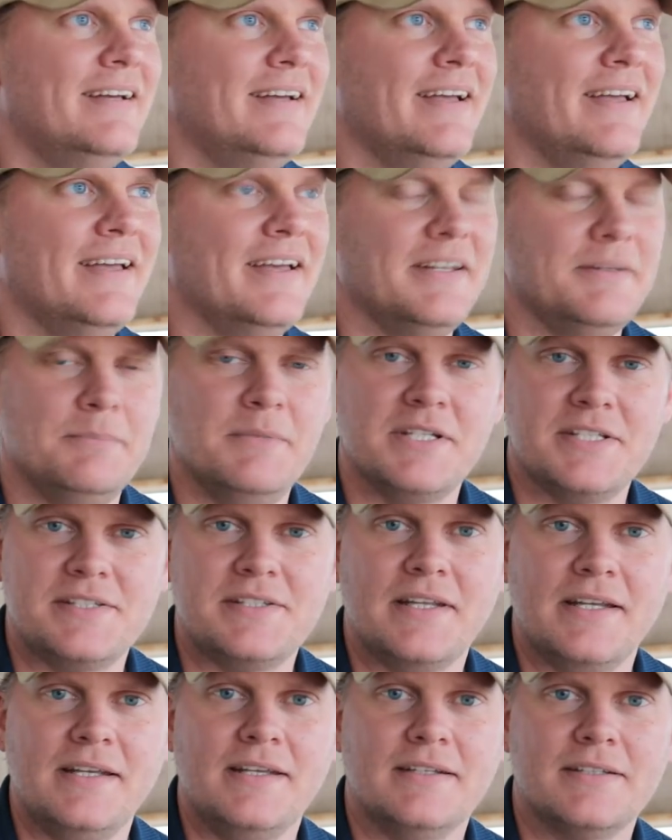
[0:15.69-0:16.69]
and
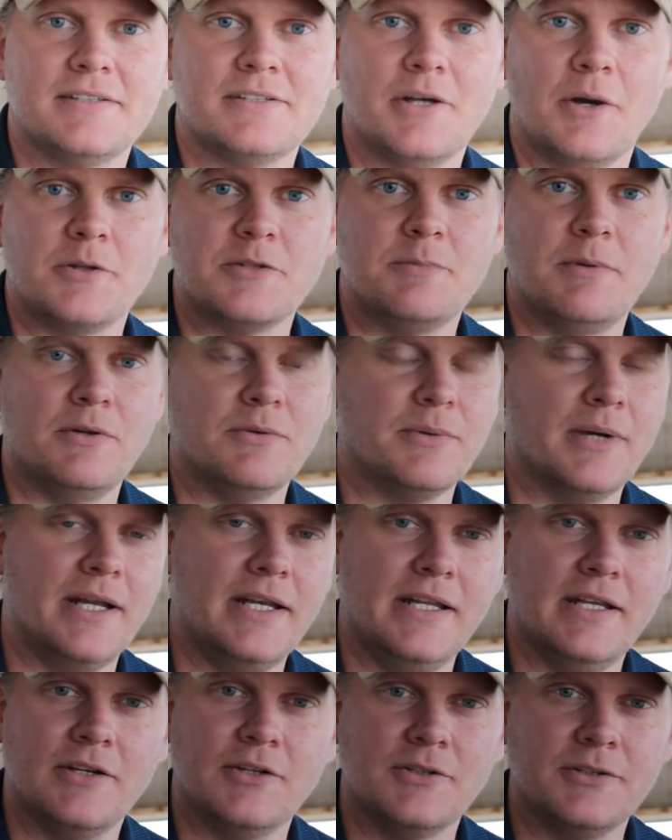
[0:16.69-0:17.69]
misty. So it's been
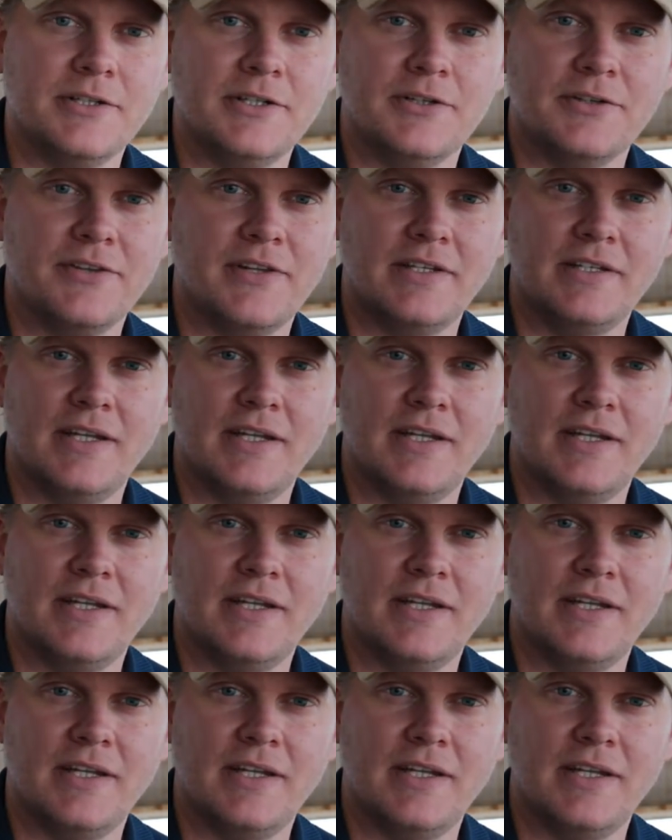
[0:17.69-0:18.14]
raining earlier in the